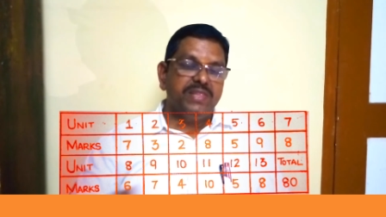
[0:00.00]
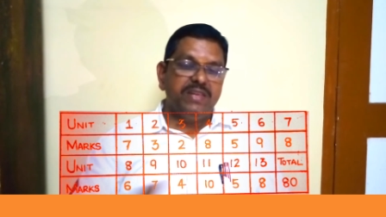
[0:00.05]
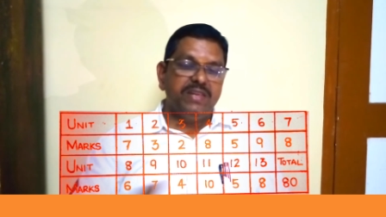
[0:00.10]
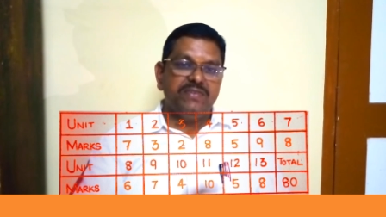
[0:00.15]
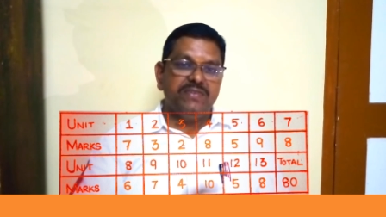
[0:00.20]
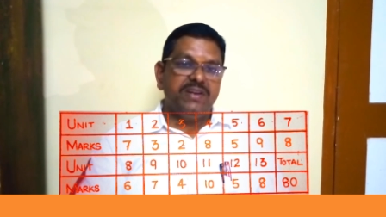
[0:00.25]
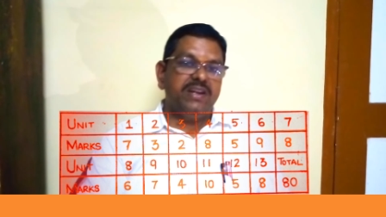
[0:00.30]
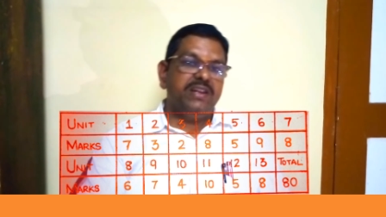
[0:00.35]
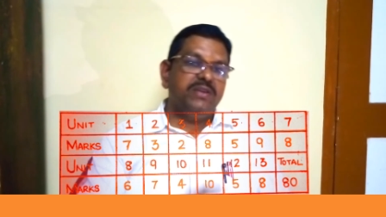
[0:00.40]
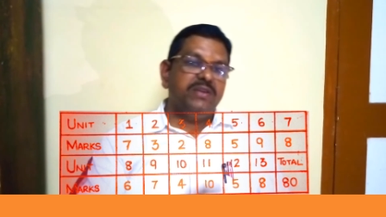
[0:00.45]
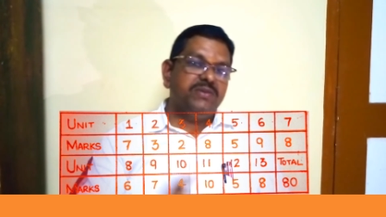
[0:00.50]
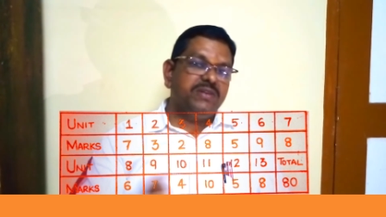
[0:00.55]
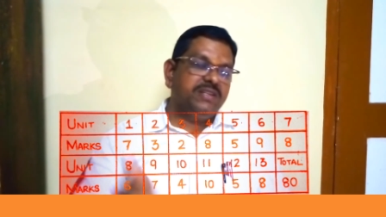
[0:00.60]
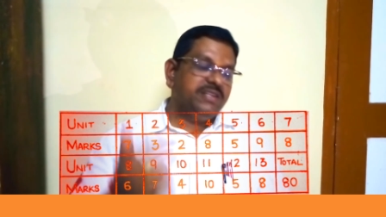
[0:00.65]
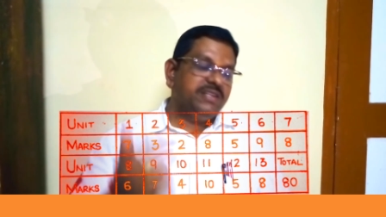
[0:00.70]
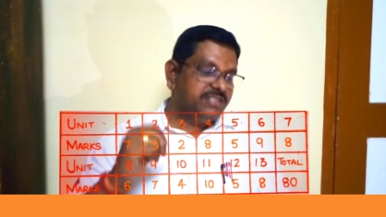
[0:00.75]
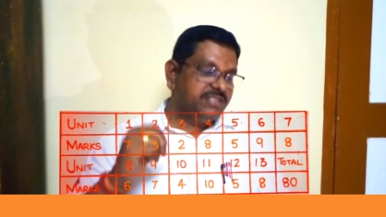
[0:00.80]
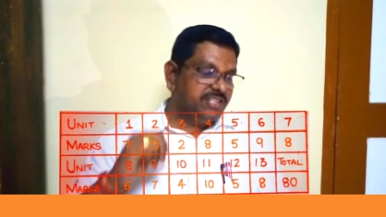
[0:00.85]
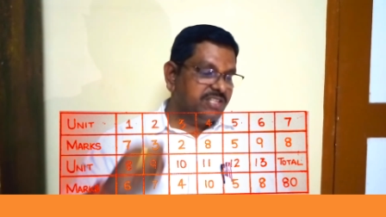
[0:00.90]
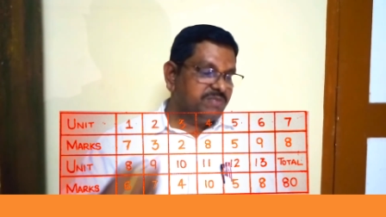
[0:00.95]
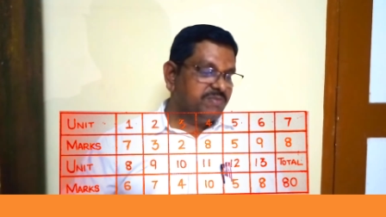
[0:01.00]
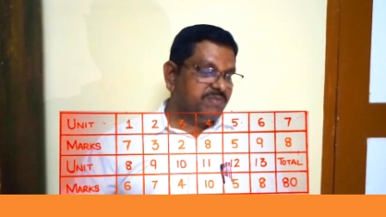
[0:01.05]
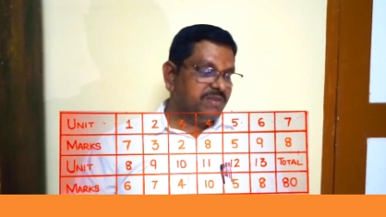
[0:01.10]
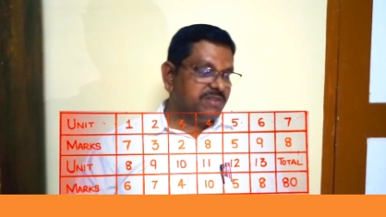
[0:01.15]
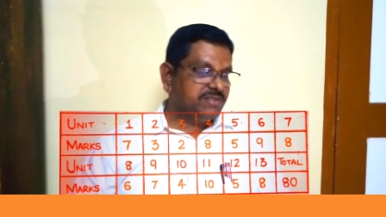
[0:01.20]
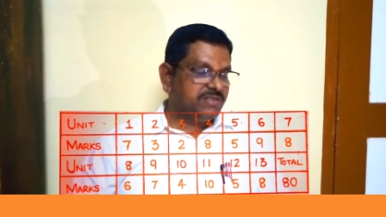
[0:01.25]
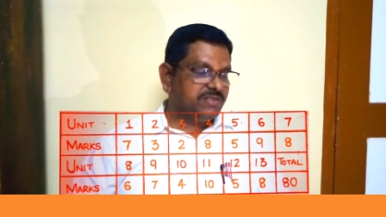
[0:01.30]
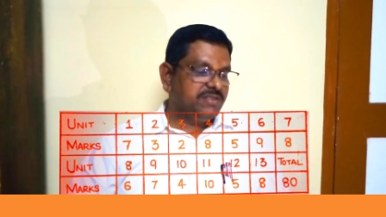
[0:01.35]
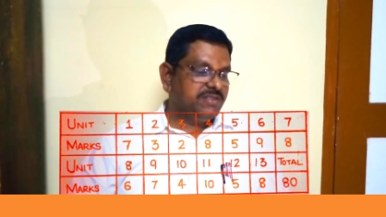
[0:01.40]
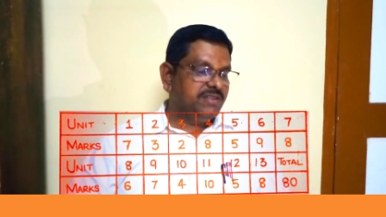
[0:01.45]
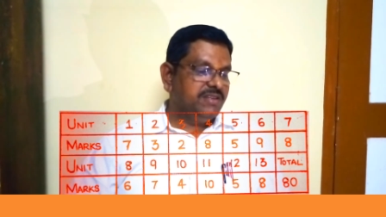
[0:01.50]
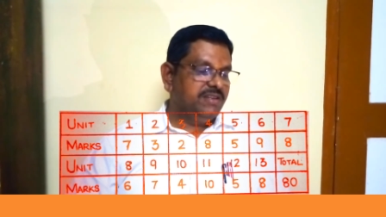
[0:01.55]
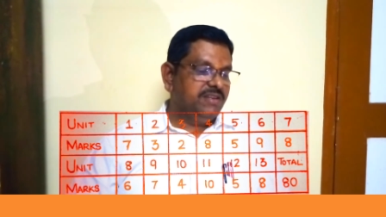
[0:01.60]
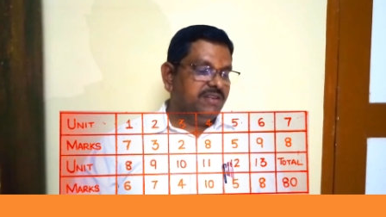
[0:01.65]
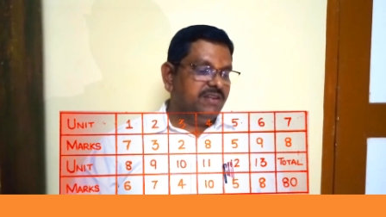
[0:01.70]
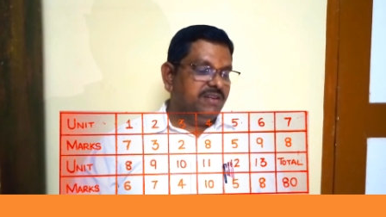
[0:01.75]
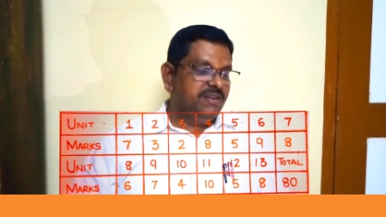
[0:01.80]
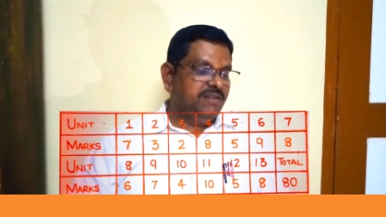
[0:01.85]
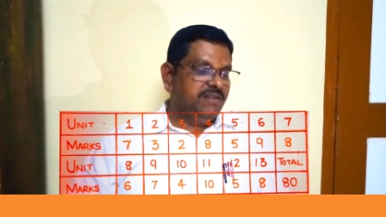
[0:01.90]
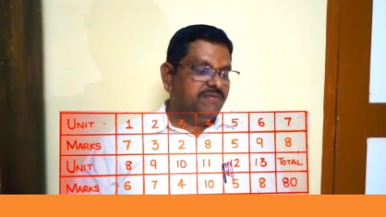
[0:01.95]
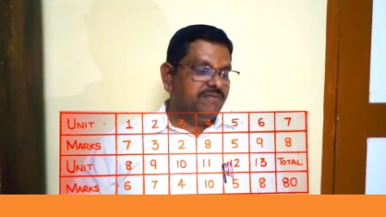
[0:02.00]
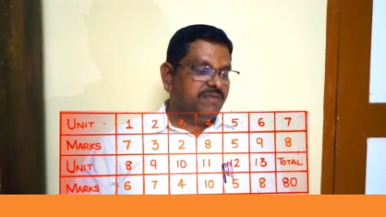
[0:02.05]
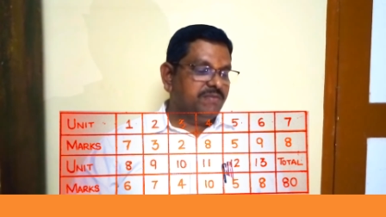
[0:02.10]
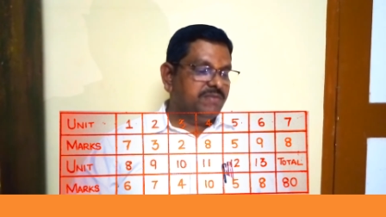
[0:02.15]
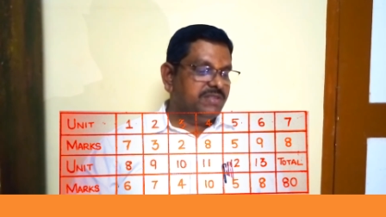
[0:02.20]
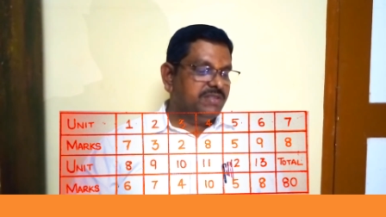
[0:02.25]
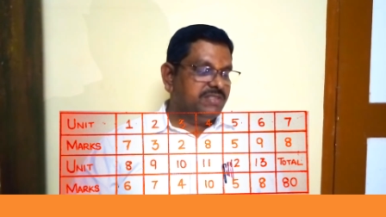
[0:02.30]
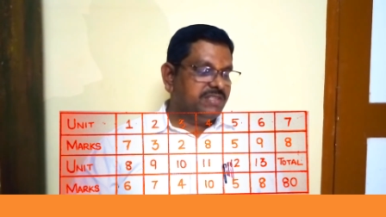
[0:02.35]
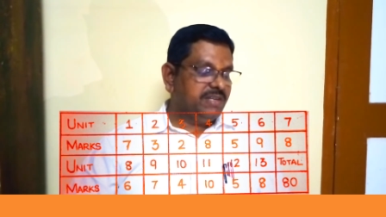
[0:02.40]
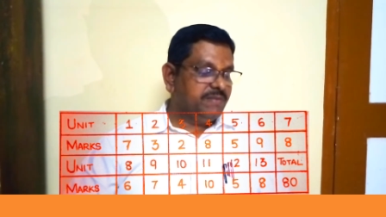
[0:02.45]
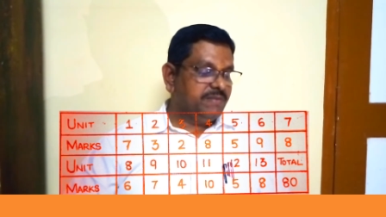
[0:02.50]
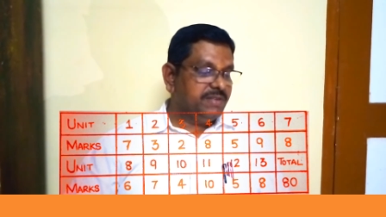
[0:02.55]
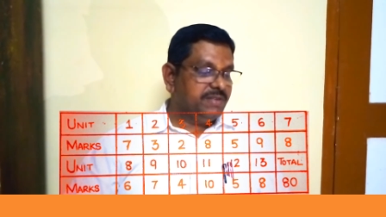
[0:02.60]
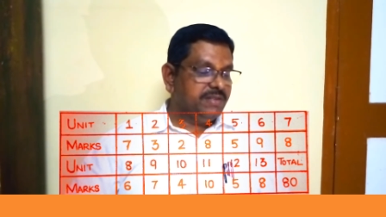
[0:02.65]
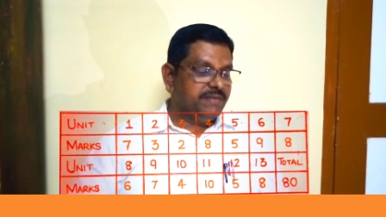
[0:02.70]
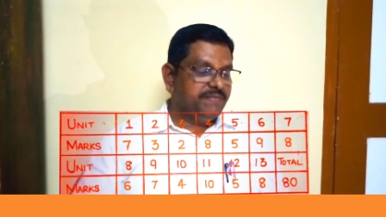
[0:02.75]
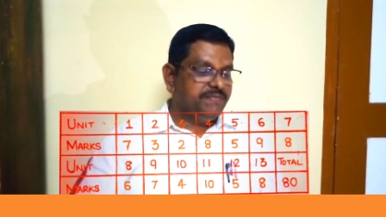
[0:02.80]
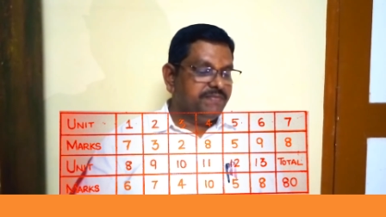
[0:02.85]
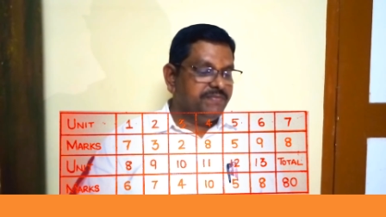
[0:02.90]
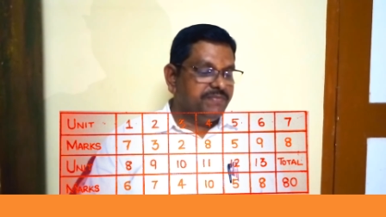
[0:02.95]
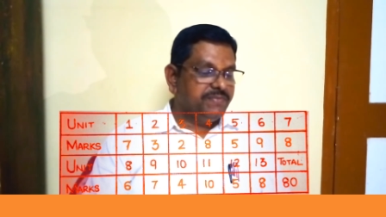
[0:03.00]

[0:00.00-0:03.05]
definitely you will get 6 marks from this chapter.